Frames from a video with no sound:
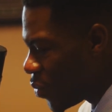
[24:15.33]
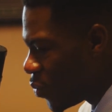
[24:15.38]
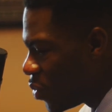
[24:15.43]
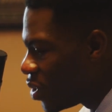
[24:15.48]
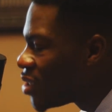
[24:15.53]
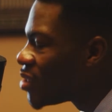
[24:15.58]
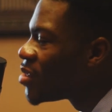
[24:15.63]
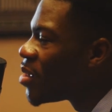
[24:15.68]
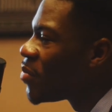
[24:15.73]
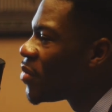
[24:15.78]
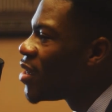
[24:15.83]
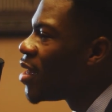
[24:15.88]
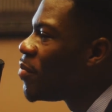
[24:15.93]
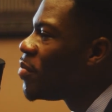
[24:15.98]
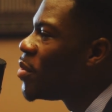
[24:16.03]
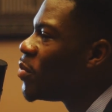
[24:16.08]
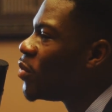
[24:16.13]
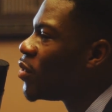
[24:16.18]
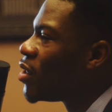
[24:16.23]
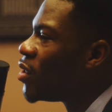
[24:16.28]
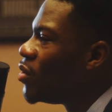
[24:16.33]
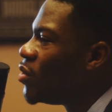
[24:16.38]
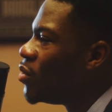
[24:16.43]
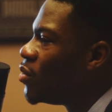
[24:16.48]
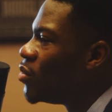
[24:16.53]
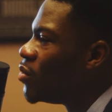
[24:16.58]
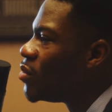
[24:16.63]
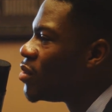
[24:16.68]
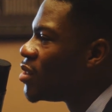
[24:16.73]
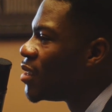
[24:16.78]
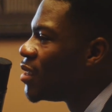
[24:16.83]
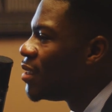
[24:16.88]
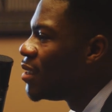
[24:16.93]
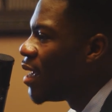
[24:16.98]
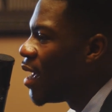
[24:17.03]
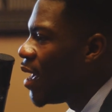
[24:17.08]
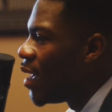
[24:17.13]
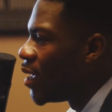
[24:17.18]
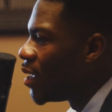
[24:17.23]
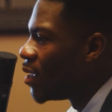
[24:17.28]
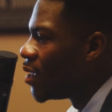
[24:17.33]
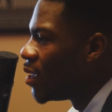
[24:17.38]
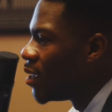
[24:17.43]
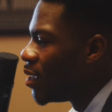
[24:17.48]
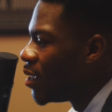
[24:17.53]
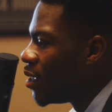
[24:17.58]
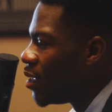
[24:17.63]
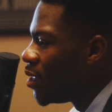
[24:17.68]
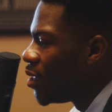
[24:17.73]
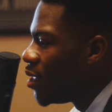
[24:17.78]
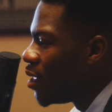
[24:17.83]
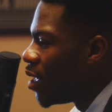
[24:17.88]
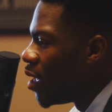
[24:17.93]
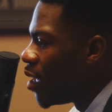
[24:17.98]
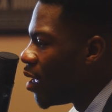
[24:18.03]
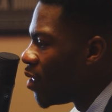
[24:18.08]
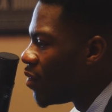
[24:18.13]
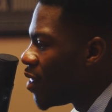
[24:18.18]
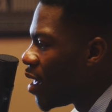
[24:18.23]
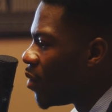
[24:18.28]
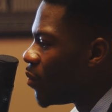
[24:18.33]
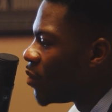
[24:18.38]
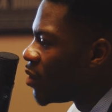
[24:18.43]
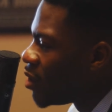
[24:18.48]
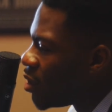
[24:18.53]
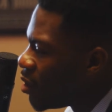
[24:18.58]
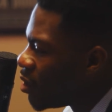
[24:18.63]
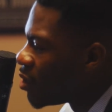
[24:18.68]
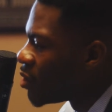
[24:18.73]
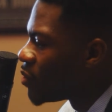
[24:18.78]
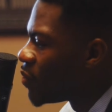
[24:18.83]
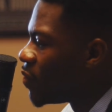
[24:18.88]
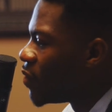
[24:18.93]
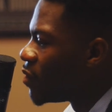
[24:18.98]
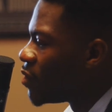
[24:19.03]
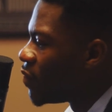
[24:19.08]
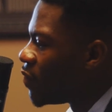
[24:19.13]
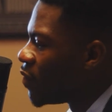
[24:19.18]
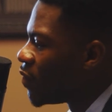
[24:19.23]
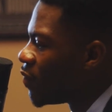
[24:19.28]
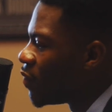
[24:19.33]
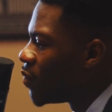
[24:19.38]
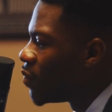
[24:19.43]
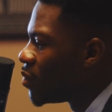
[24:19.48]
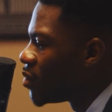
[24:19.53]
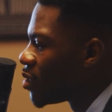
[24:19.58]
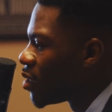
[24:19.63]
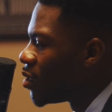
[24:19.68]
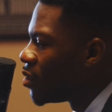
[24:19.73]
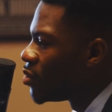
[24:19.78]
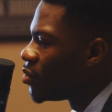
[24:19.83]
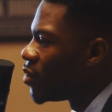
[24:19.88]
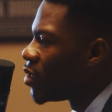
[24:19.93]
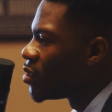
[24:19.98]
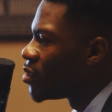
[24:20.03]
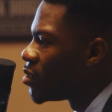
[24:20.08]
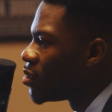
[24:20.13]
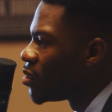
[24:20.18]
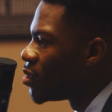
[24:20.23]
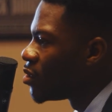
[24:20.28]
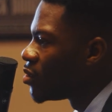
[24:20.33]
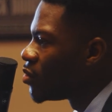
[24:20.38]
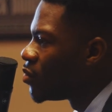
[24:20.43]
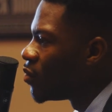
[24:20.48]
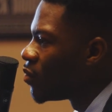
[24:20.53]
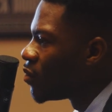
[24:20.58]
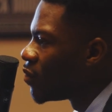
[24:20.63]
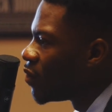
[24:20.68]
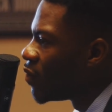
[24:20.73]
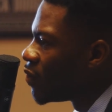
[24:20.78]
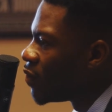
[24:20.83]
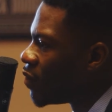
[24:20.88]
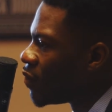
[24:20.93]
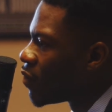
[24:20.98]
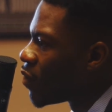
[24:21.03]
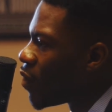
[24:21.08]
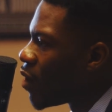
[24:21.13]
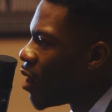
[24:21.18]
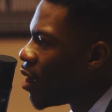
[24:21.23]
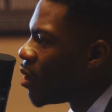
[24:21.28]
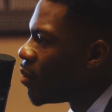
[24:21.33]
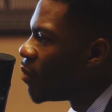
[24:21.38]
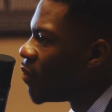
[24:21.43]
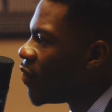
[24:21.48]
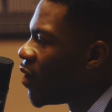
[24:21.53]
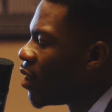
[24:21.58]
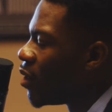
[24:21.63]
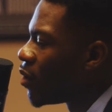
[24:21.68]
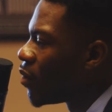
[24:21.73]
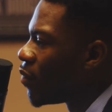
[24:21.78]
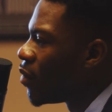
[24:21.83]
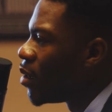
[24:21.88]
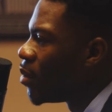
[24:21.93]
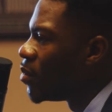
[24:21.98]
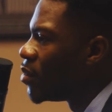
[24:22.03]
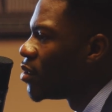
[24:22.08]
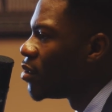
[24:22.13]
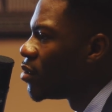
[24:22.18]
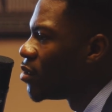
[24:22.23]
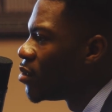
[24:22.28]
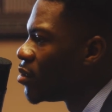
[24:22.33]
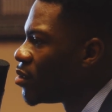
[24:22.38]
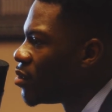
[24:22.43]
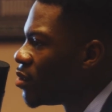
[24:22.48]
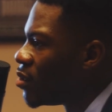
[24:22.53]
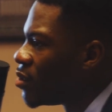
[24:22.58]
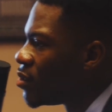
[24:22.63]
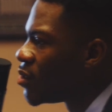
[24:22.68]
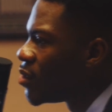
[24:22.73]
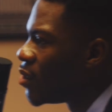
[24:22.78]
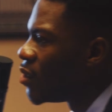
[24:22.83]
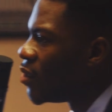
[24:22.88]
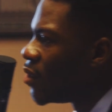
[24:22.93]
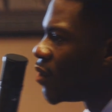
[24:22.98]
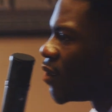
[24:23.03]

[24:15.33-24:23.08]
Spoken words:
What is something that people can do today that within their spheres of influence can address this issue of crime, violent crime in the city?